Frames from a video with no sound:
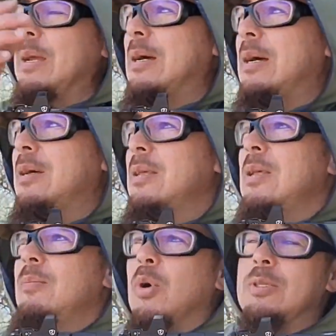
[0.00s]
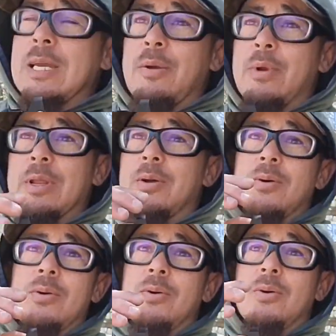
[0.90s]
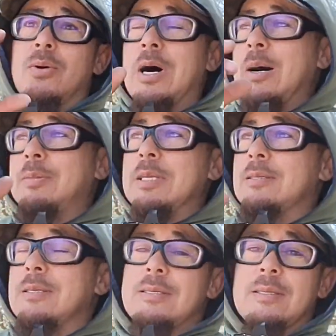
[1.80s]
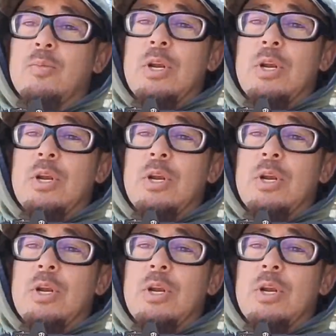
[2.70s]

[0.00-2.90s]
uh, multi-reticle optic system,